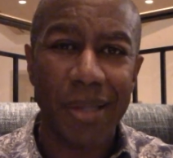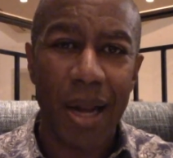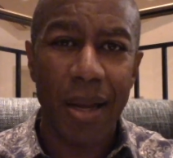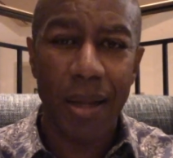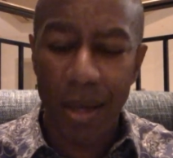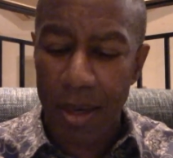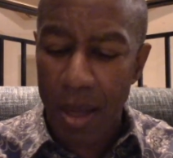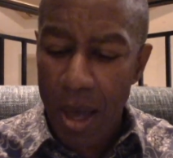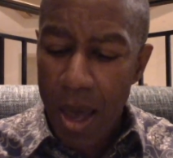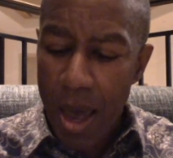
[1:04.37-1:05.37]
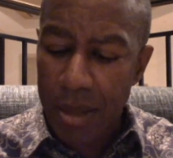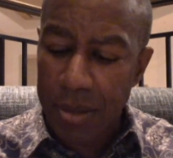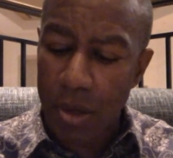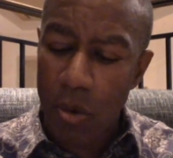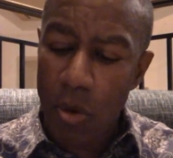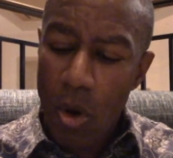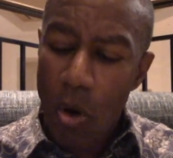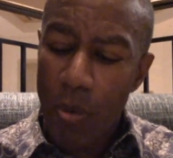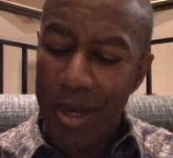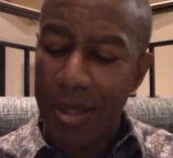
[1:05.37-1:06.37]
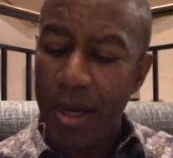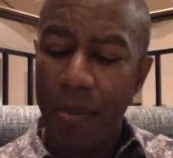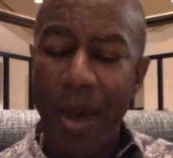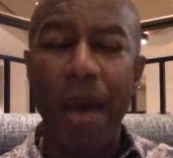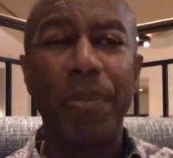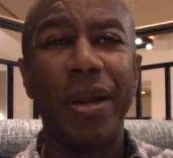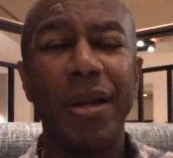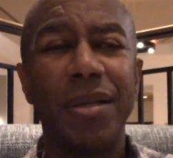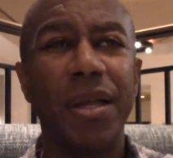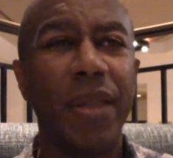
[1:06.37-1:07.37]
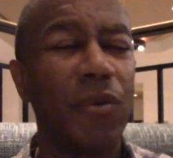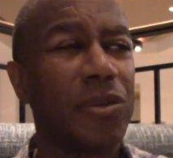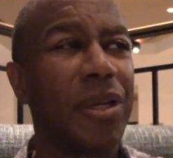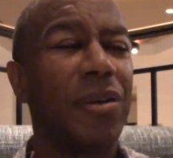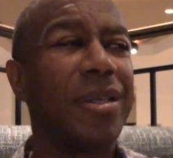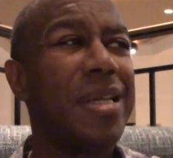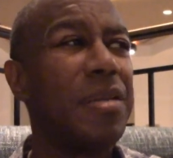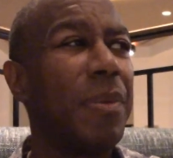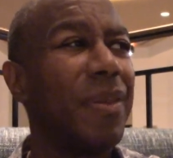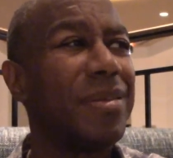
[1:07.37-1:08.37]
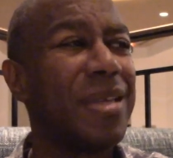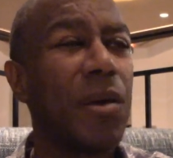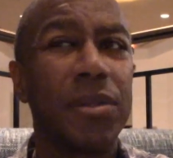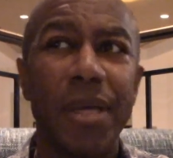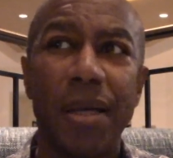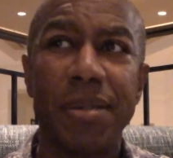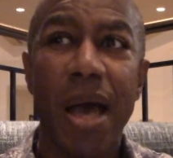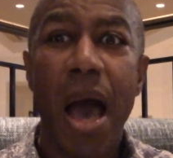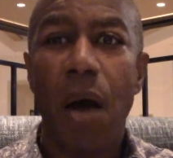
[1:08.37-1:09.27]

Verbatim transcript: that I needed. And so what ended up happening, they were starting to teach me the skill sets.